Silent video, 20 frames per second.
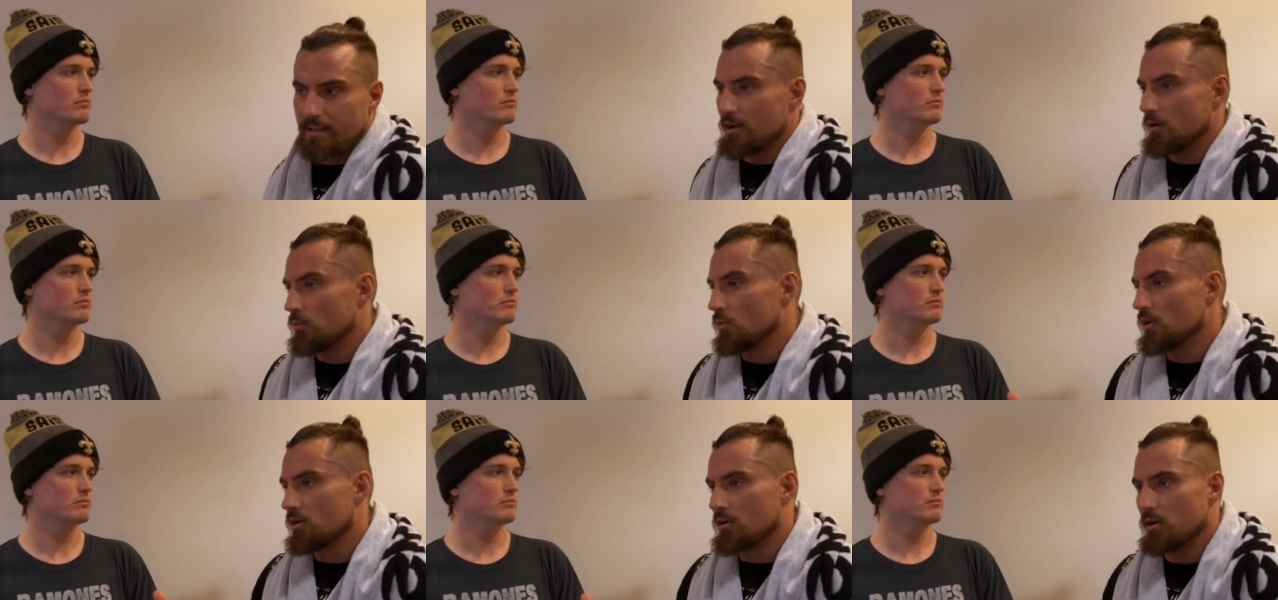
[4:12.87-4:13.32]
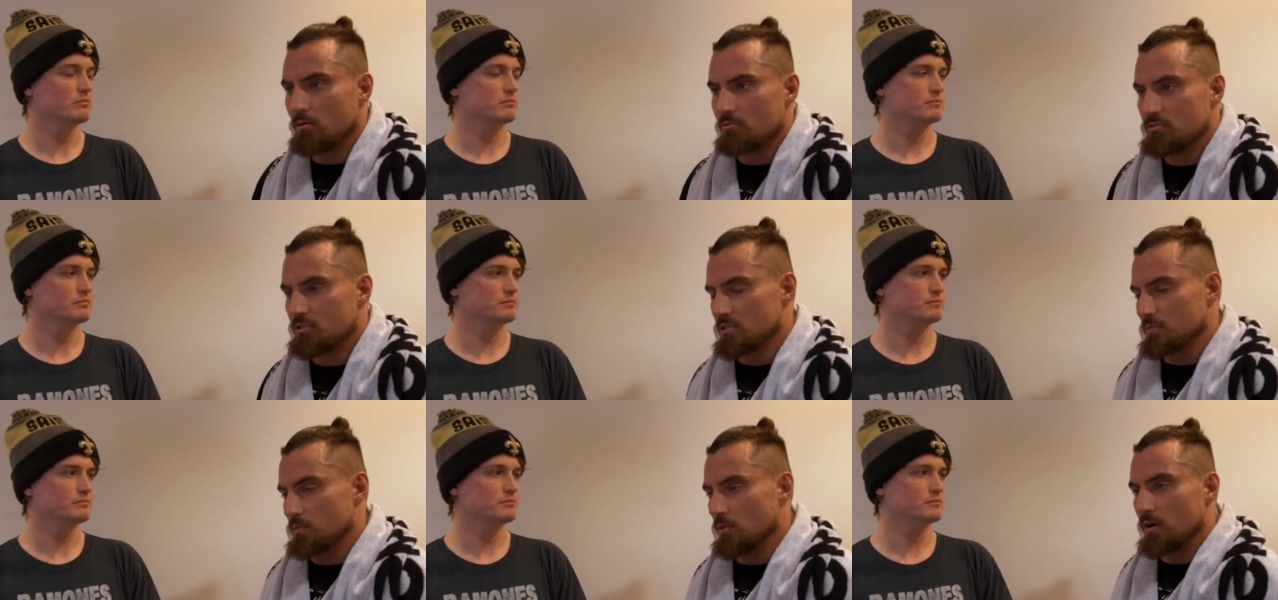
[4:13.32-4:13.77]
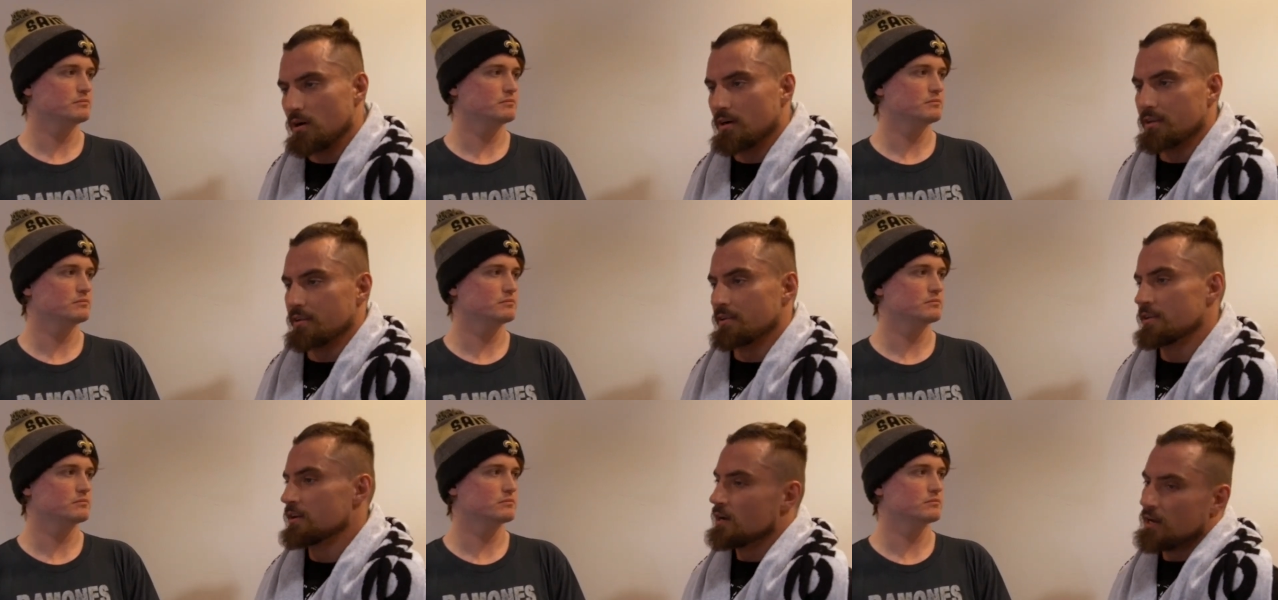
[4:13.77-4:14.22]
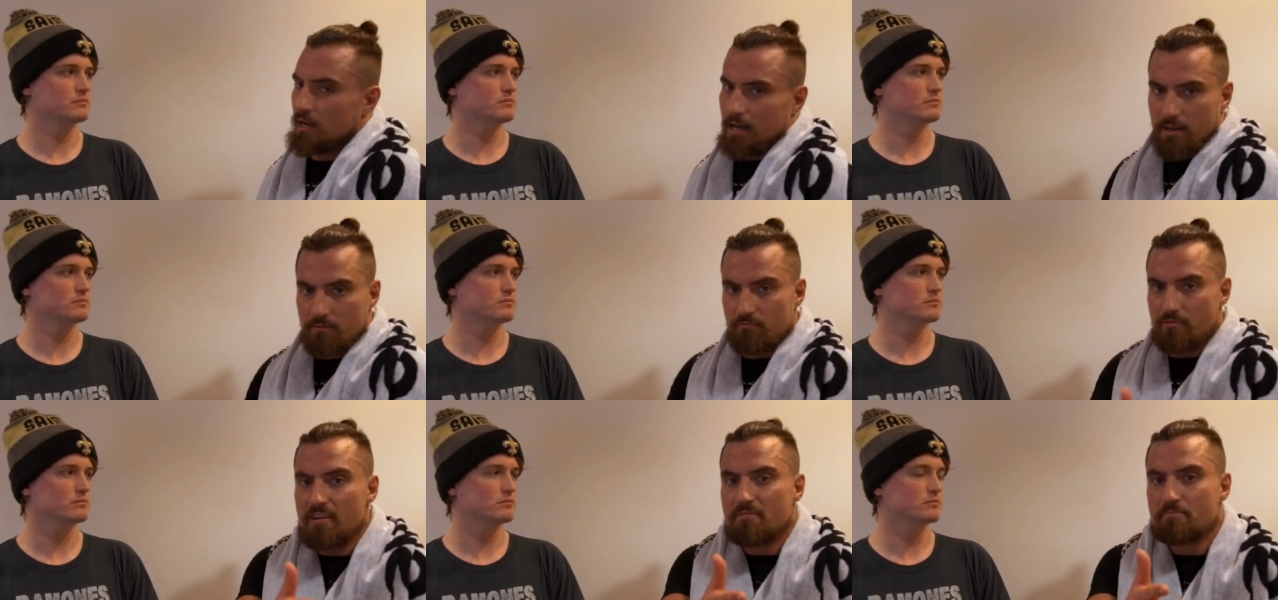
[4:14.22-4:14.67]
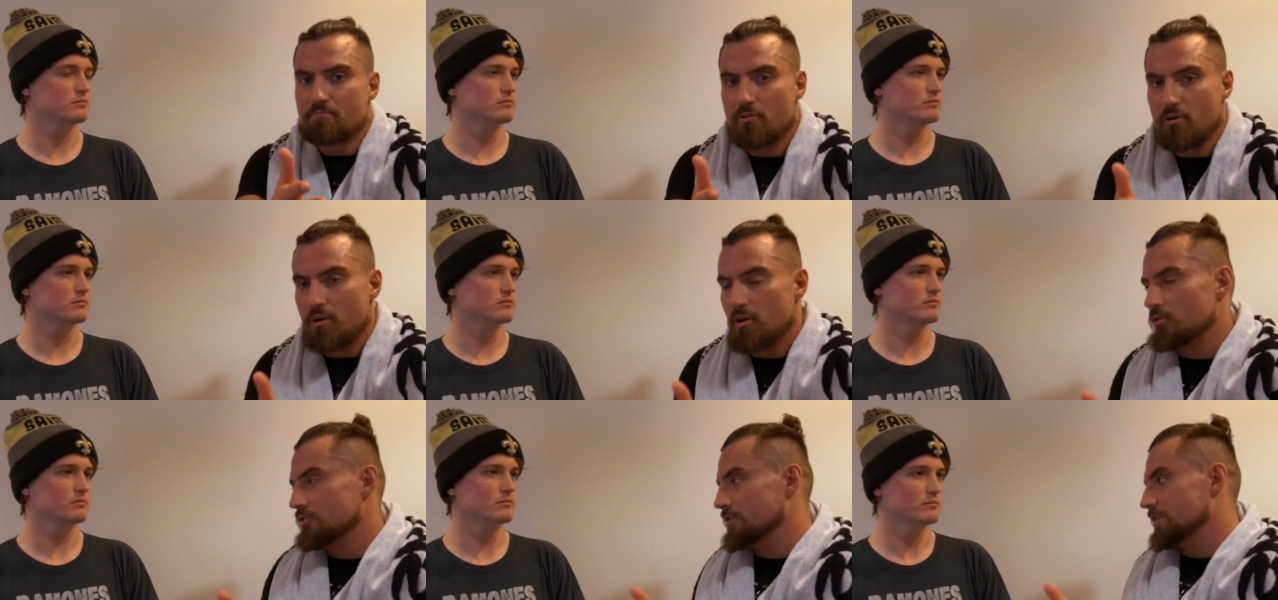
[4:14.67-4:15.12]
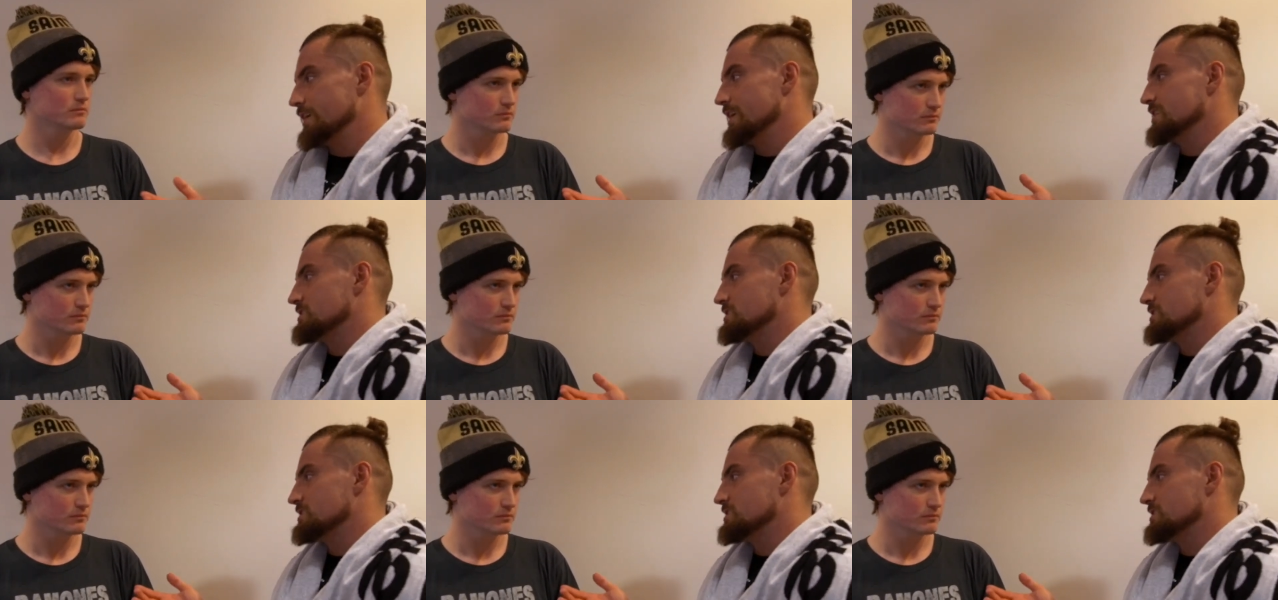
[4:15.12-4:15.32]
Speaker 1: You know, WhatCulture's one, and, and RevPro, the